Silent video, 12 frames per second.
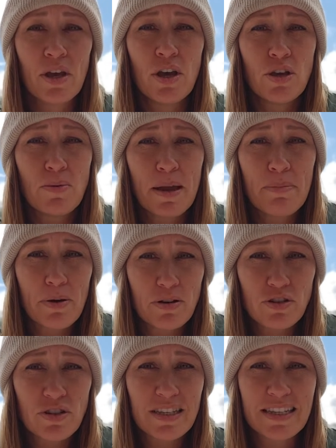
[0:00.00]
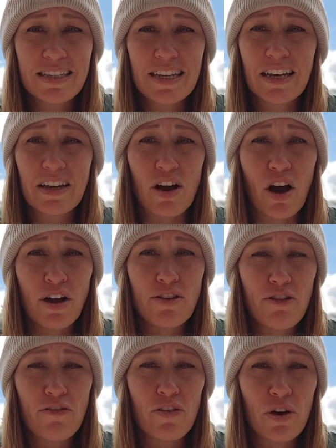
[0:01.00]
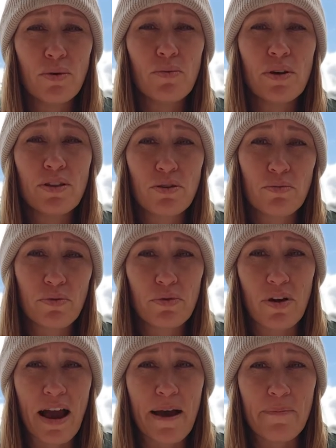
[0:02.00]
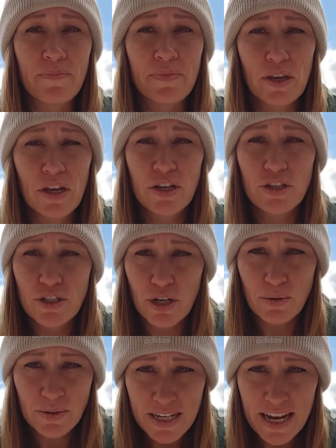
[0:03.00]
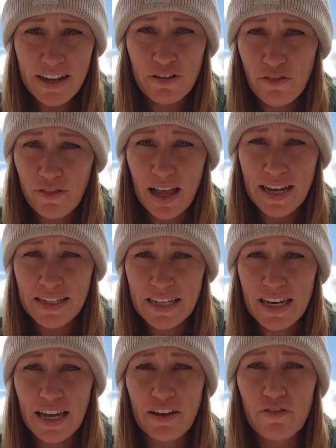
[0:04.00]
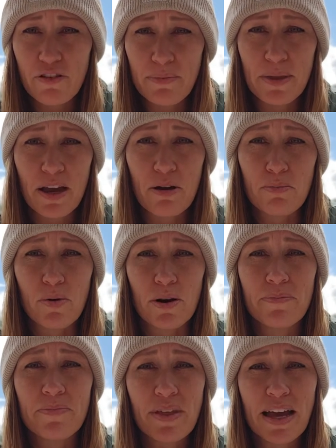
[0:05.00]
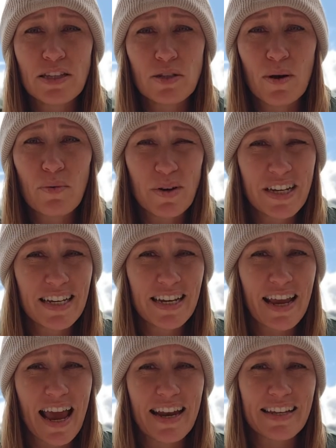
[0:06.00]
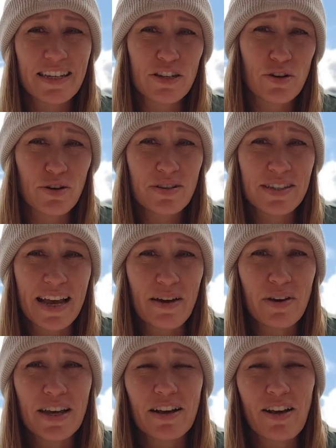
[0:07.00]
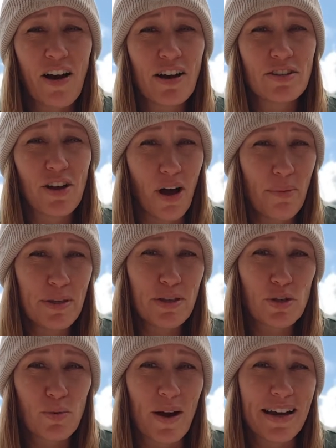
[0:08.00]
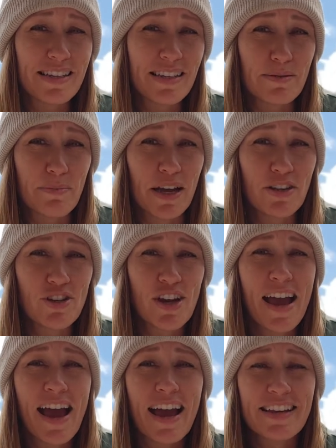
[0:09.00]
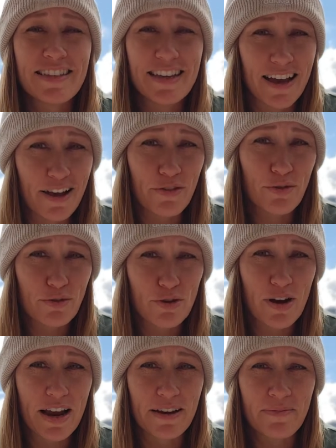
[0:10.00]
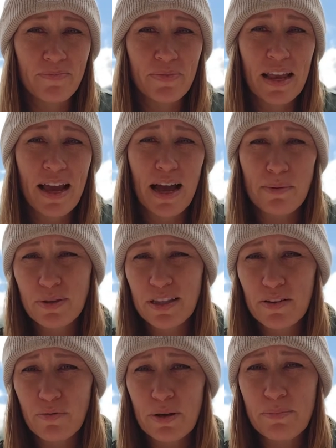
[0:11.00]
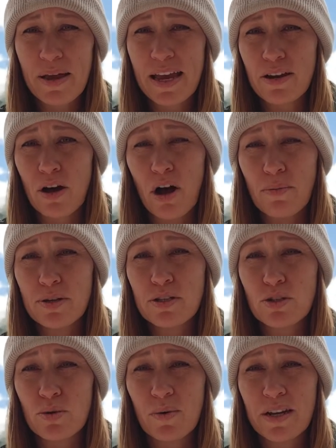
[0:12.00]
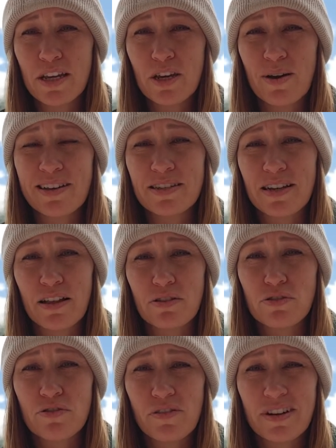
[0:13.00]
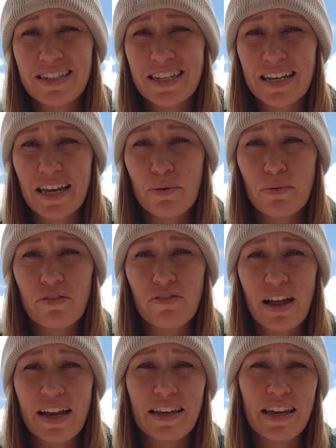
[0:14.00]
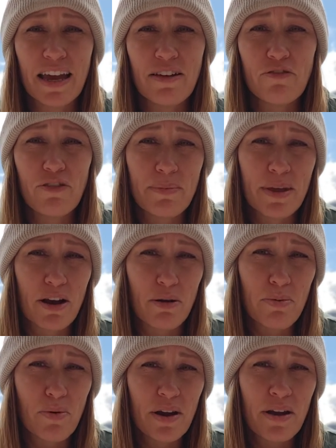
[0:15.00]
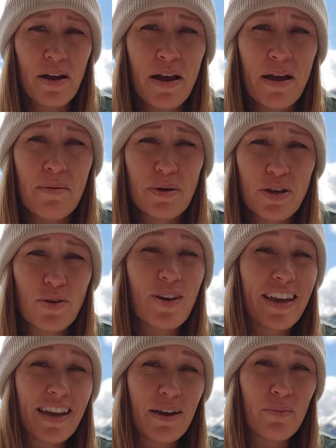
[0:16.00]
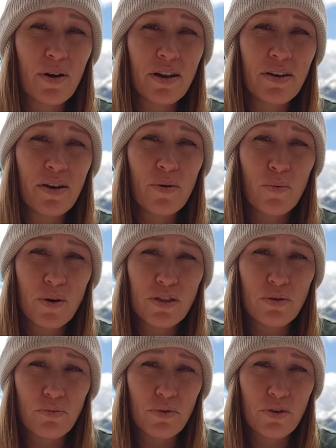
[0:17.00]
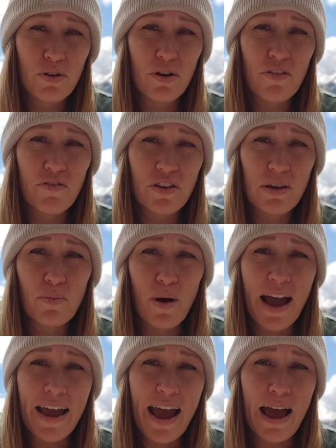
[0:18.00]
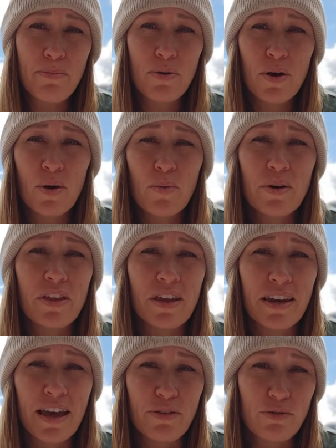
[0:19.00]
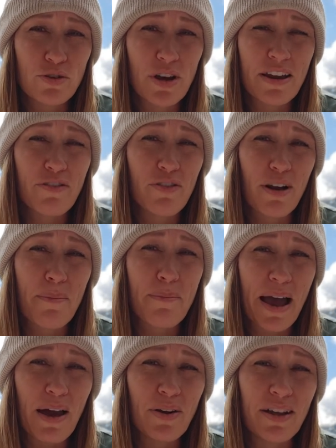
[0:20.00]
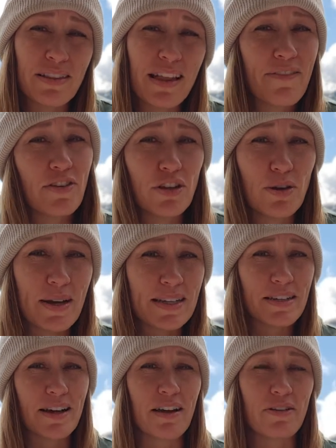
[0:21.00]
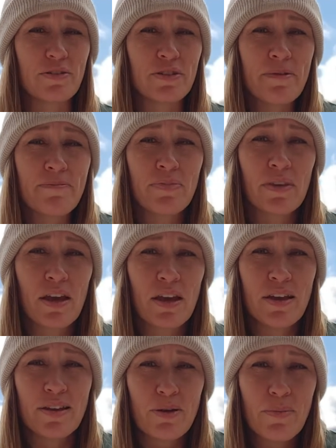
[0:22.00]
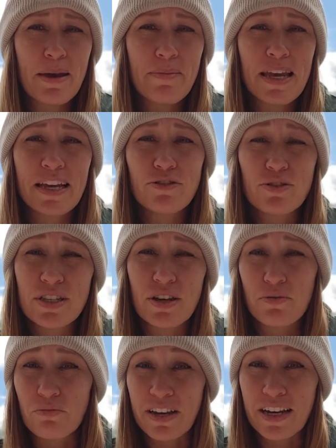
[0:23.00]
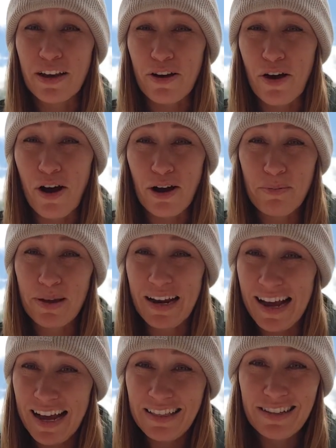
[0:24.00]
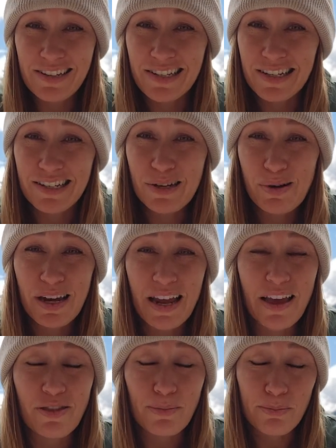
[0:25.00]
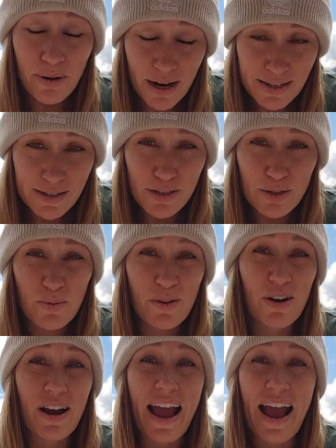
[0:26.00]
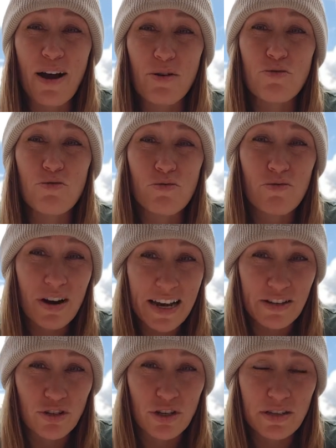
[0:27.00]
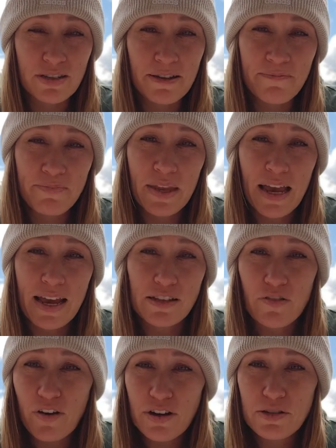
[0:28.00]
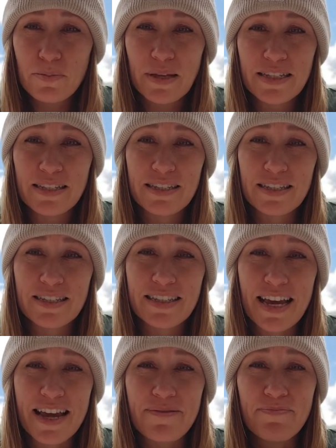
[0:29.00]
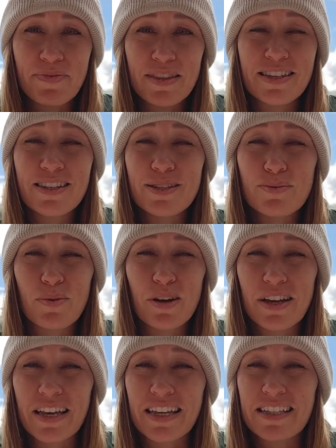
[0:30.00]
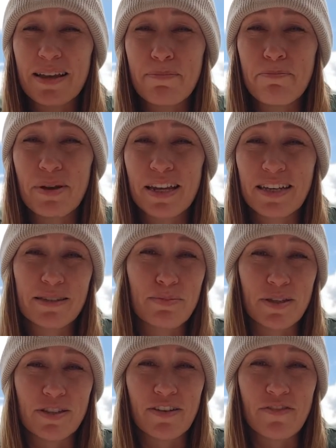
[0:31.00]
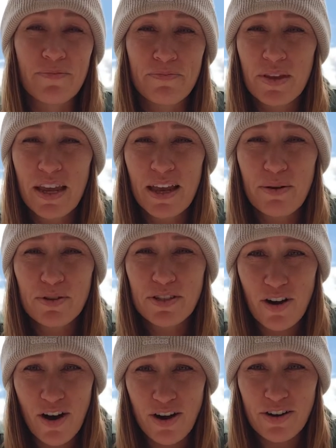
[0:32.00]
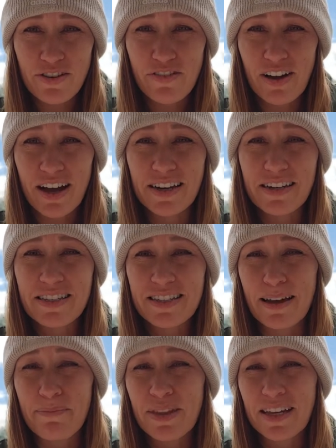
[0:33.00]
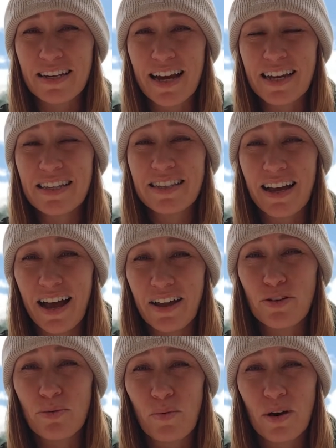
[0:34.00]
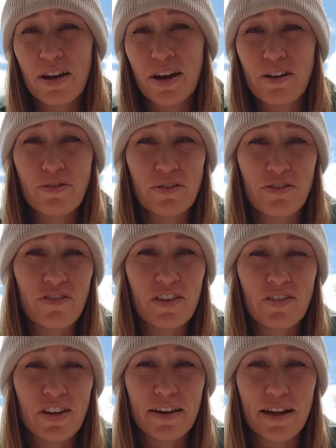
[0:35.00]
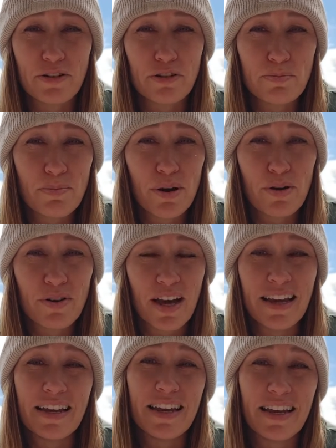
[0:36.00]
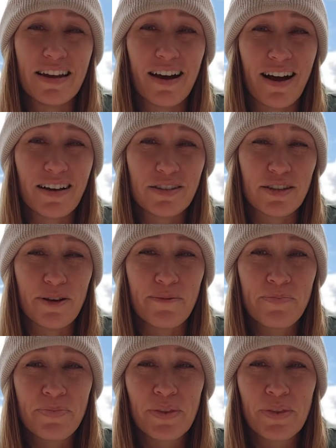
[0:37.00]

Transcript: You may purchase this ticket on your phone with the Router app. Don't take Fly2Get from the airport. That's what we did, and as it turns out, it costs almost twice as much as the other train. I believe we paid almost $20 for a ticket with Fly2Get from the airport, but you can get one with the Router or VY app with another train for about $11. You may be interested in renting a car, but I looked into it and the prices were outrageous. As far as places to stay, this is where it gets a bit expensive. It was hard to find something nice under $150 per night in Oslo.